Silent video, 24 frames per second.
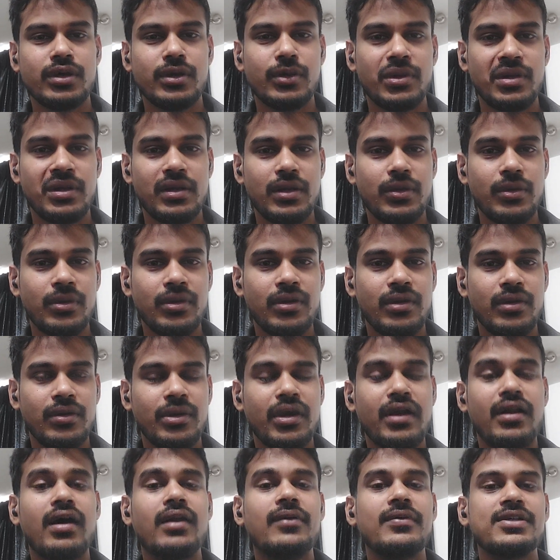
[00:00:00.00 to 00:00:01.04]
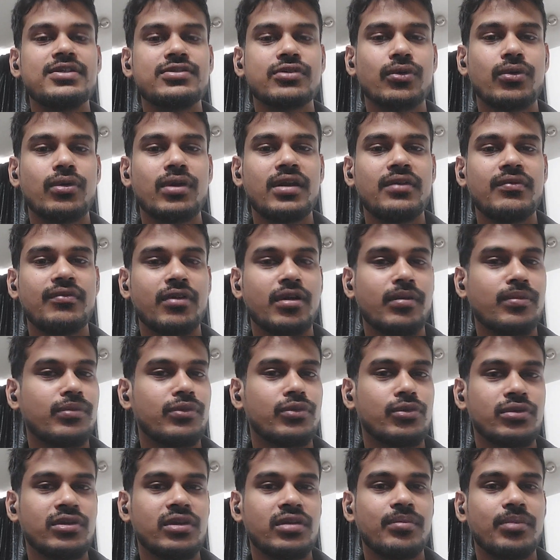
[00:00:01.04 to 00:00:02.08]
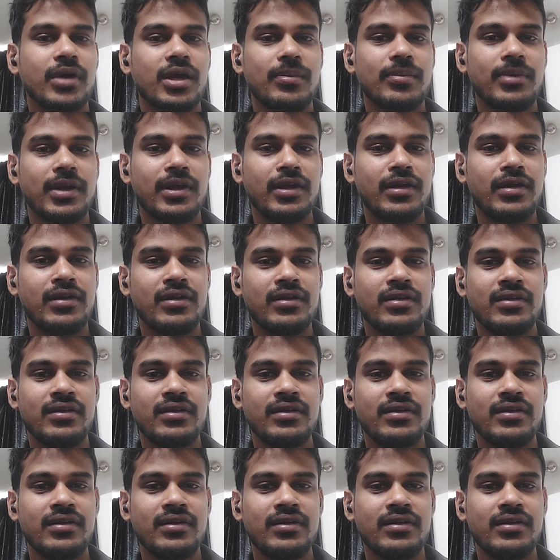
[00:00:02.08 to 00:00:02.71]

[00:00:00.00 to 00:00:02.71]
You can always roll it from through that pipeline,